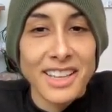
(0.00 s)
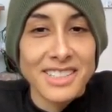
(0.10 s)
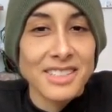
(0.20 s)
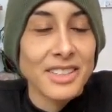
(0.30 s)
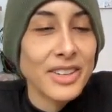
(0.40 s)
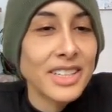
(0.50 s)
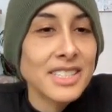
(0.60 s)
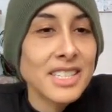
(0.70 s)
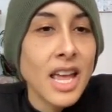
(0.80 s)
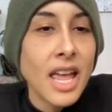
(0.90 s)
That's
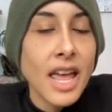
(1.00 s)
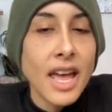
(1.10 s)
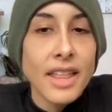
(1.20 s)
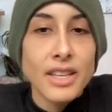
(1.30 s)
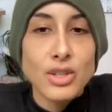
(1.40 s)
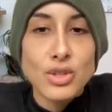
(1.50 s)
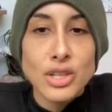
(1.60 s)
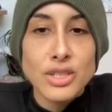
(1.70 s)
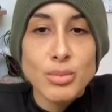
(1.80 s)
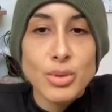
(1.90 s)
hilarious. And then you'll
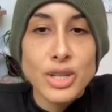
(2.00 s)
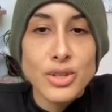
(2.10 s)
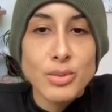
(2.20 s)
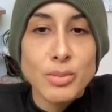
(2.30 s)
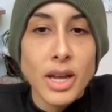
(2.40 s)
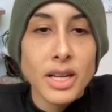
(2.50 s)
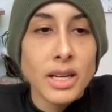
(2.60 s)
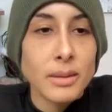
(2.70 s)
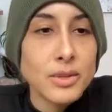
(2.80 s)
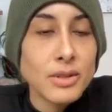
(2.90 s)
start to bring your
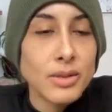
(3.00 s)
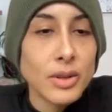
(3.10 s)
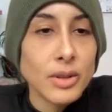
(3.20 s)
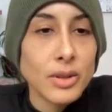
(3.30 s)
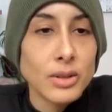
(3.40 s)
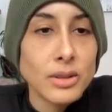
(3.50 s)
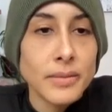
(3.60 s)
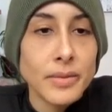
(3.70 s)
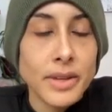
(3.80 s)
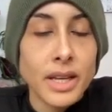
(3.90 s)
spine up to
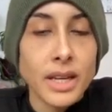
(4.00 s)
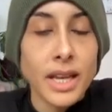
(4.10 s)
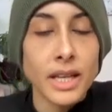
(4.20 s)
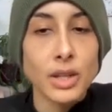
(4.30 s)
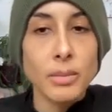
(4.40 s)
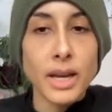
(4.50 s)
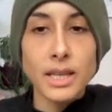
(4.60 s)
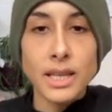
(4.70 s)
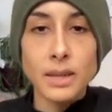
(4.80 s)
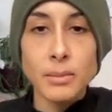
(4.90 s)
vertical. And again, you
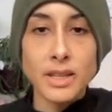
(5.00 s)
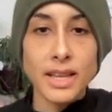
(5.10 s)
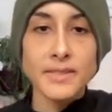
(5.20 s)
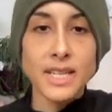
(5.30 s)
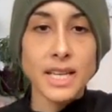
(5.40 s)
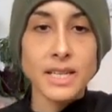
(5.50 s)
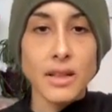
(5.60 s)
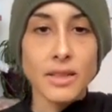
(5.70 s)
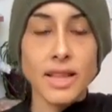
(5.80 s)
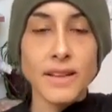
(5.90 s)
might keep the left hand
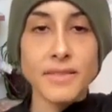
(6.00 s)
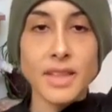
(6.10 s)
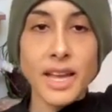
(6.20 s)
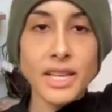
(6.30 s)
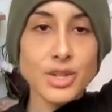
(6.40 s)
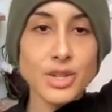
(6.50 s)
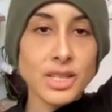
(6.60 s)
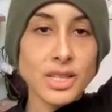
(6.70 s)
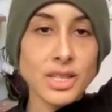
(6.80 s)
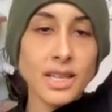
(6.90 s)
on the left thigh and
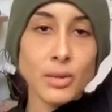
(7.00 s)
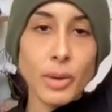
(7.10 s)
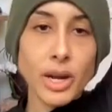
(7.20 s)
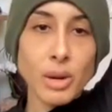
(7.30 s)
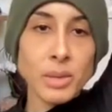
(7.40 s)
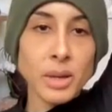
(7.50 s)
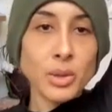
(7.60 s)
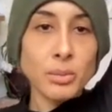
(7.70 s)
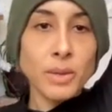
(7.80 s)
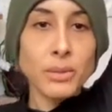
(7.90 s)
just extend the right arm up.
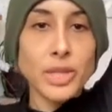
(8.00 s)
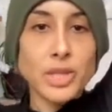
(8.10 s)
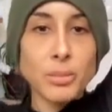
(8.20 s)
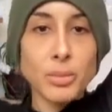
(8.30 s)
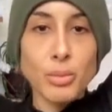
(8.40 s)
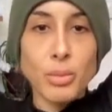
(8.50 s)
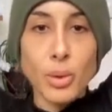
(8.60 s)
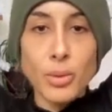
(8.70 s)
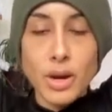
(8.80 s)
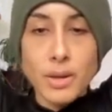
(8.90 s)
You might reach up through
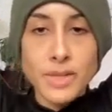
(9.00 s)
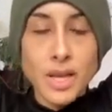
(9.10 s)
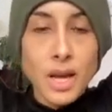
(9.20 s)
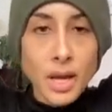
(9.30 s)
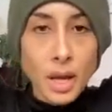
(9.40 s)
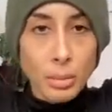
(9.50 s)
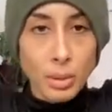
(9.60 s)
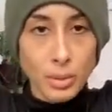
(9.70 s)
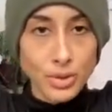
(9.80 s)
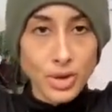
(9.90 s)
both arms,
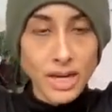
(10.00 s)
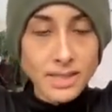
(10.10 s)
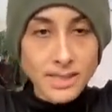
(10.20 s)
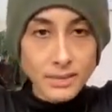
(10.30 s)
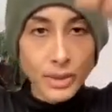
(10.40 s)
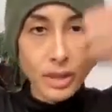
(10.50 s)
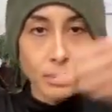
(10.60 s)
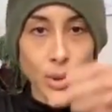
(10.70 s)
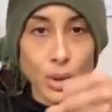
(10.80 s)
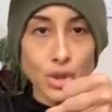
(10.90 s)
but we're trying to see if we
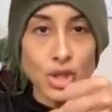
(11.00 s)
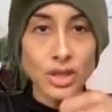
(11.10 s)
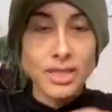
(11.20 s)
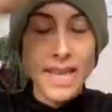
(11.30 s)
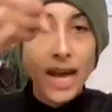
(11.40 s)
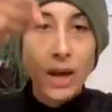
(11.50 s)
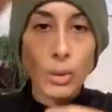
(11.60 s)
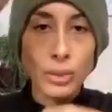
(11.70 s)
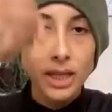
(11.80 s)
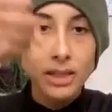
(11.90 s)
can push
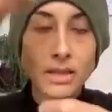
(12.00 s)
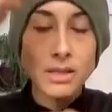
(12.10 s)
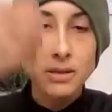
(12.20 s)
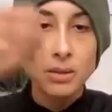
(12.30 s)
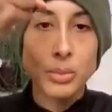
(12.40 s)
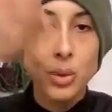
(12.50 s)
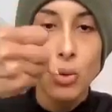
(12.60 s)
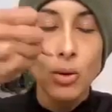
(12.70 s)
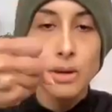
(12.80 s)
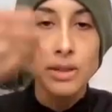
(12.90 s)
down into the
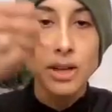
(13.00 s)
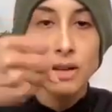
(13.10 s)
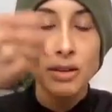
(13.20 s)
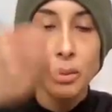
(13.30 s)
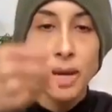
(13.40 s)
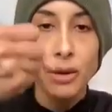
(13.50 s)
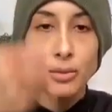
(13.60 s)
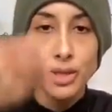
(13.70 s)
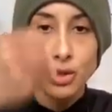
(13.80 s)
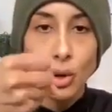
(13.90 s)
support of our
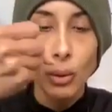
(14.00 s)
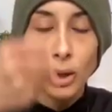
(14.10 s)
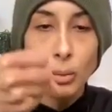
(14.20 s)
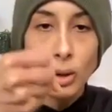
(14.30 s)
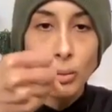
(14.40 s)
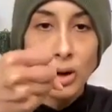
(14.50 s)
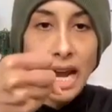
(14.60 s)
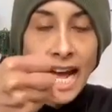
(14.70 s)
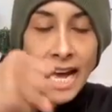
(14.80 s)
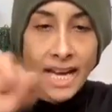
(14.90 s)
boundaries, knowing where
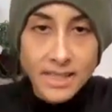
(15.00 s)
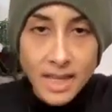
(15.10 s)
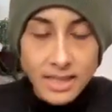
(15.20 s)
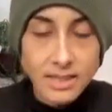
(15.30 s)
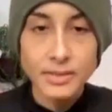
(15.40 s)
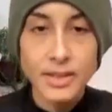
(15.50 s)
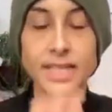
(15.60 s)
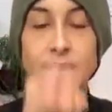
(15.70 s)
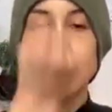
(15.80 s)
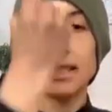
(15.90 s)
we're at to
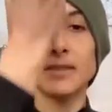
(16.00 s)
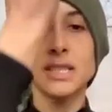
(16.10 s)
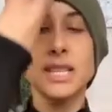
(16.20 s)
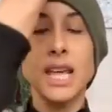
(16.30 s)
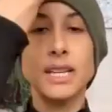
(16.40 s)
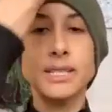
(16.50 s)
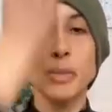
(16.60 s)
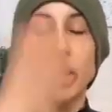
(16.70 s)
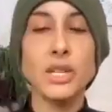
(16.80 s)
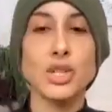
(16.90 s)
find that lift and that
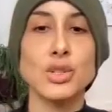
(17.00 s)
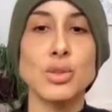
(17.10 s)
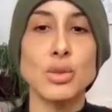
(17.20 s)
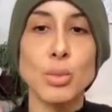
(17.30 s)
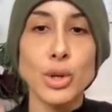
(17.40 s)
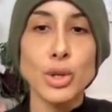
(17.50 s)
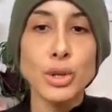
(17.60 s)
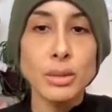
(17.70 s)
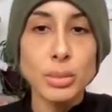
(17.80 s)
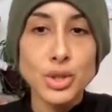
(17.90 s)
expansion. So the more you
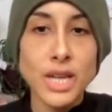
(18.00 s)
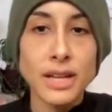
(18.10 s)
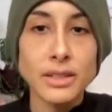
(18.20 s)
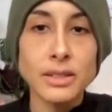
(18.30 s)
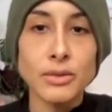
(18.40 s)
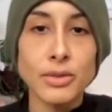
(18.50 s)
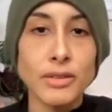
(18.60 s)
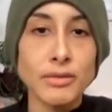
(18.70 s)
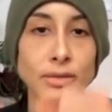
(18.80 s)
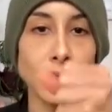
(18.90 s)
can push down to the
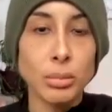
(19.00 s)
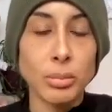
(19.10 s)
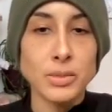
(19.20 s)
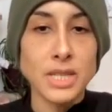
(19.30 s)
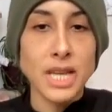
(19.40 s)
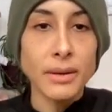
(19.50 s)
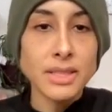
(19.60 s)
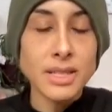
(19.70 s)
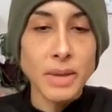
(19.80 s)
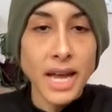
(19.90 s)
front foot, down
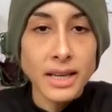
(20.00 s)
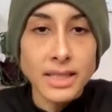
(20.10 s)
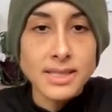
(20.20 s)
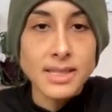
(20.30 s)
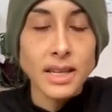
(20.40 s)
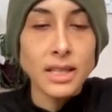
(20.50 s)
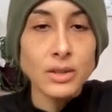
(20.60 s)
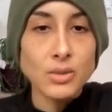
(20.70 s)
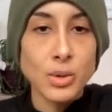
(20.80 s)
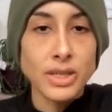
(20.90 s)
into the back knee, sucking
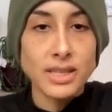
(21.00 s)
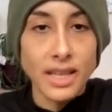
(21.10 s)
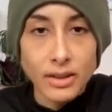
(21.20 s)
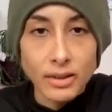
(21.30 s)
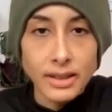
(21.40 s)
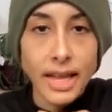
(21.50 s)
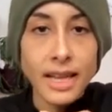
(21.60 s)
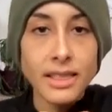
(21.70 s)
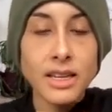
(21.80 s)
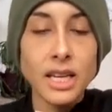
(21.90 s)
those points together,
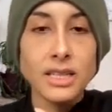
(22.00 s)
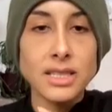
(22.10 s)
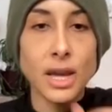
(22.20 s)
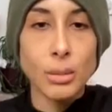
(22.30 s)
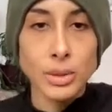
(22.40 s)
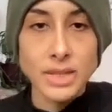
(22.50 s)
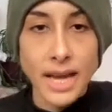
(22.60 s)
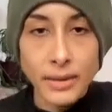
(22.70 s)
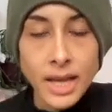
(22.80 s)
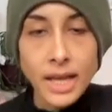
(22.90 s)
lengthening the tailbone
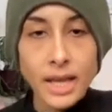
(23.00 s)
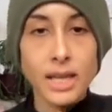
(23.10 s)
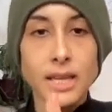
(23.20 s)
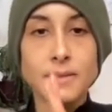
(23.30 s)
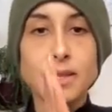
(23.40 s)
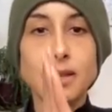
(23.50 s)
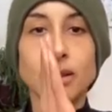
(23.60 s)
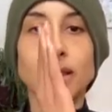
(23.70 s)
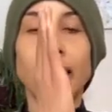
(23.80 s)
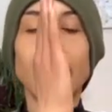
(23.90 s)
down, it gives
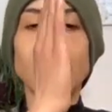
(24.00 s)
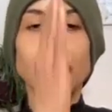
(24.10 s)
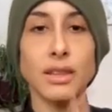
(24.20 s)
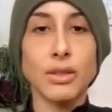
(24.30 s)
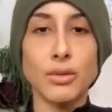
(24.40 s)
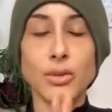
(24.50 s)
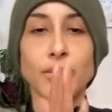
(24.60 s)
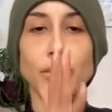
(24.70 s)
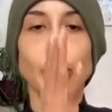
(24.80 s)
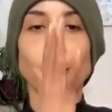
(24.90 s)
the length through
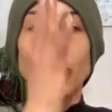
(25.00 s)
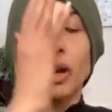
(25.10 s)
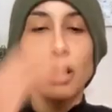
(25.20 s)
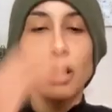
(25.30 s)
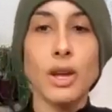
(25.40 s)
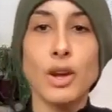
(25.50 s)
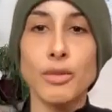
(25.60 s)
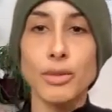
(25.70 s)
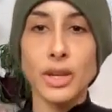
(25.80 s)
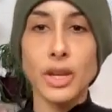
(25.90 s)
the vertebra
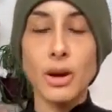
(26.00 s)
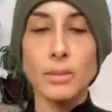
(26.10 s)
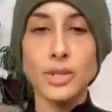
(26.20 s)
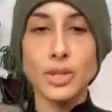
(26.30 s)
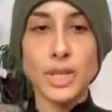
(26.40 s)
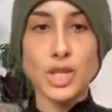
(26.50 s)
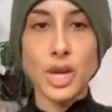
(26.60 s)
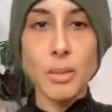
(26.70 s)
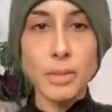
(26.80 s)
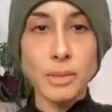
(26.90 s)
for the arms to reach up.